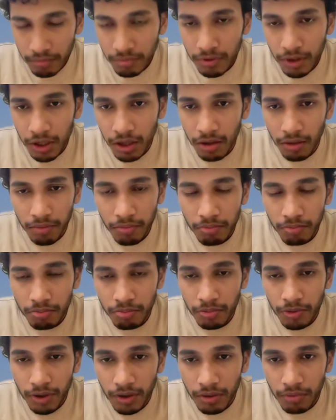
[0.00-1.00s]
the
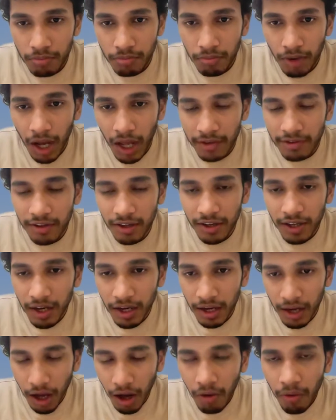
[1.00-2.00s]
answer
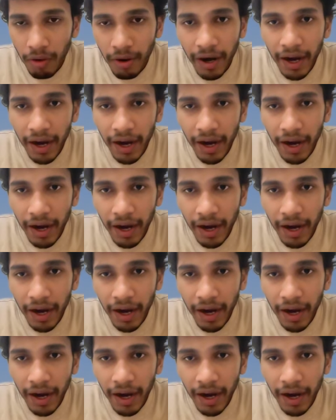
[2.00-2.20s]
till now.